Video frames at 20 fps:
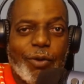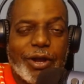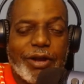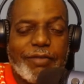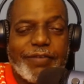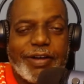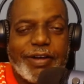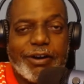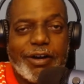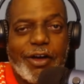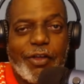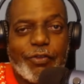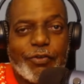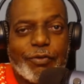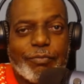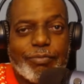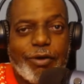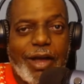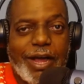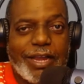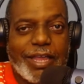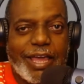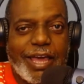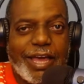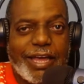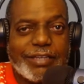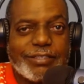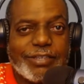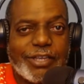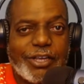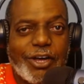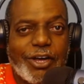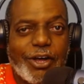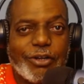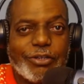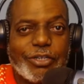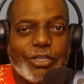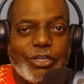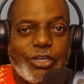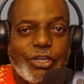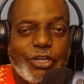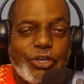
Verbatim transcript: one of our other broadcasts called